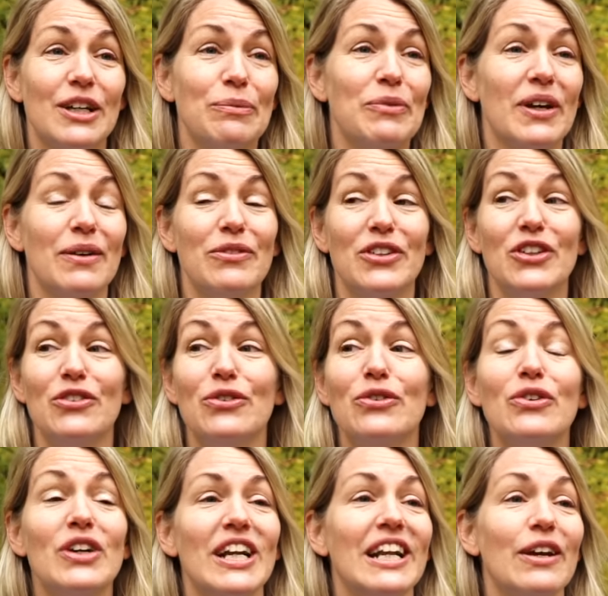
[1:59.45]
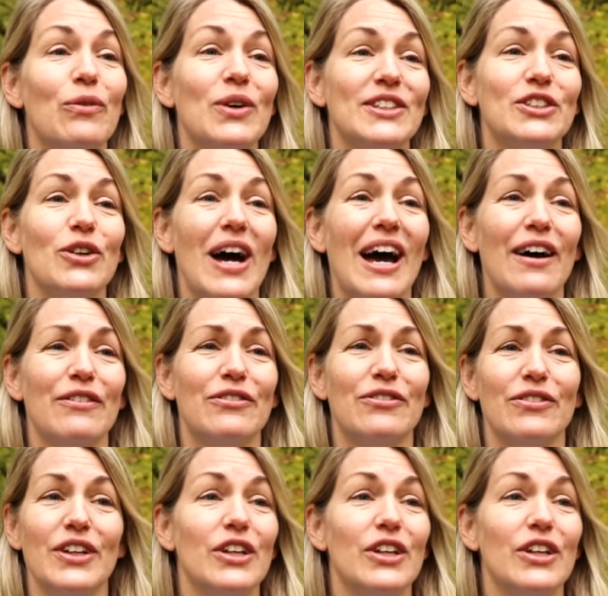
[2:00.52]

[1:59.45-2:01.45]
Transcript: Sometimes you really want to have,